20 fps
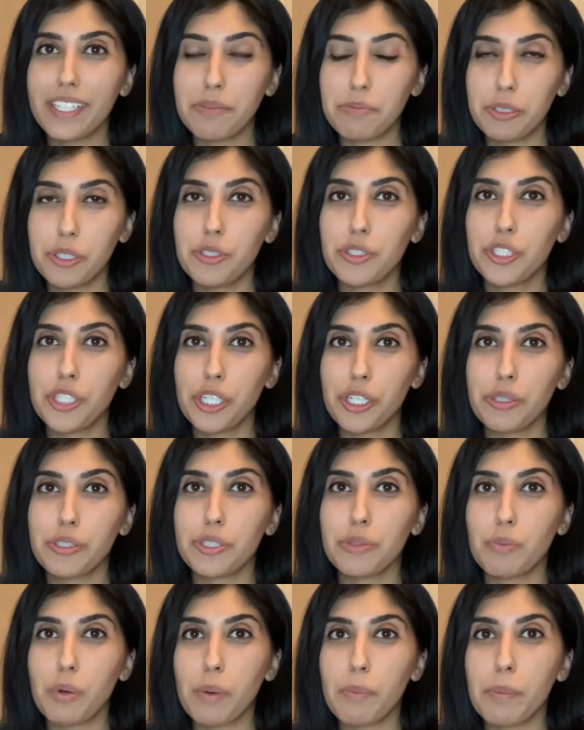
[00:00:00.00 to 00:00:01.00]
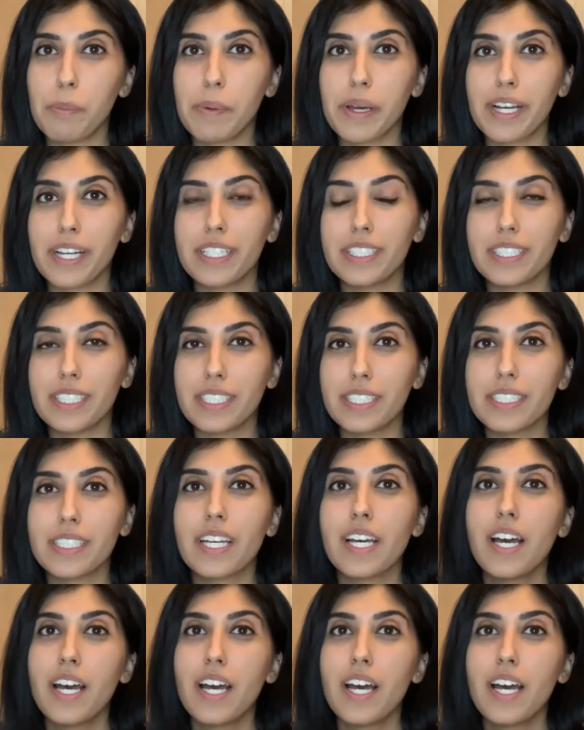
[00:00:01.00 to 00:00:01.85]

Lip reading: I'm doing 2, so one with my cousins